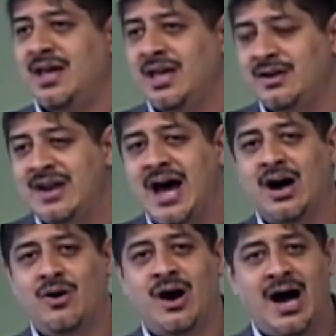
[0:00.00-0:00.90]
And
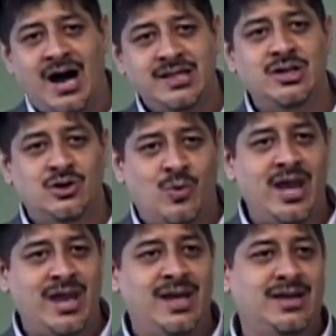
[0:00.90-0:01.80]
now, on your
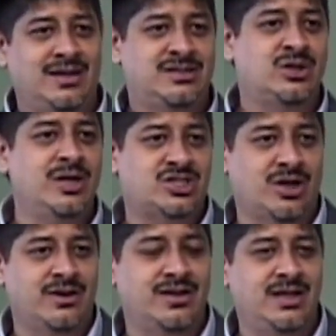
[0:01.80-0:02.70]
way to
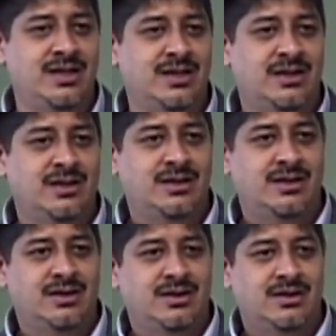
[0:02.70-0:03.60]
eternity,
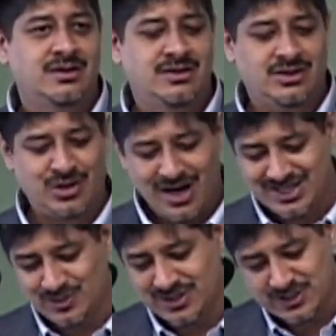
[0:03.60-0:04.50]

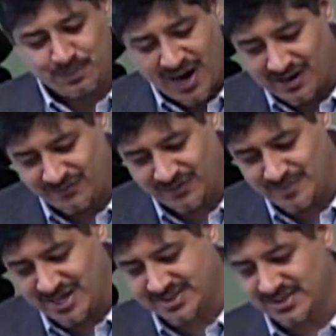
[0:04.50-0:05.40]
Christ, with his powerful
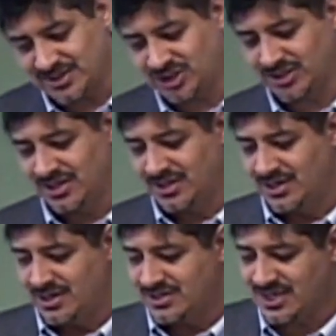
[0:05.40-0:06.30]
message,
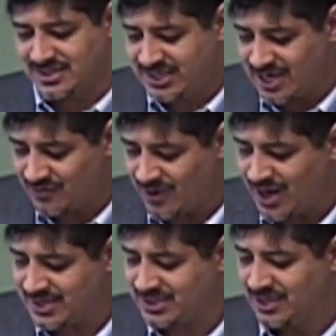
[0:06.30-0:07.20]
says, Get
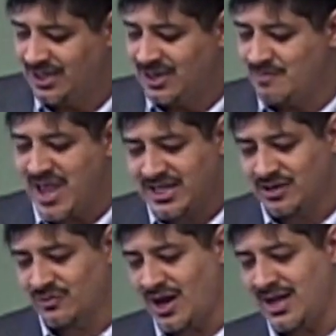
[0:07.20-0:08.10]
right, make
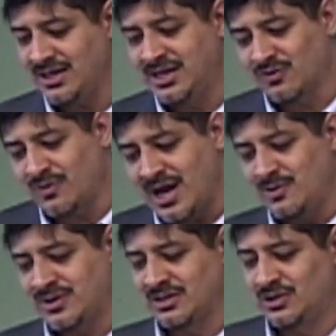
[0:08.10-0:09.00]
it right, get
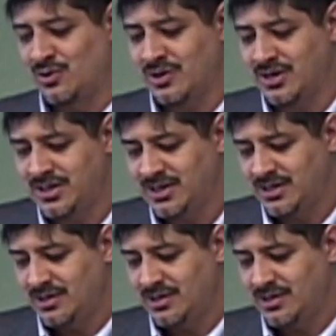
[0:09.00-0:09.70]
right with the Lord,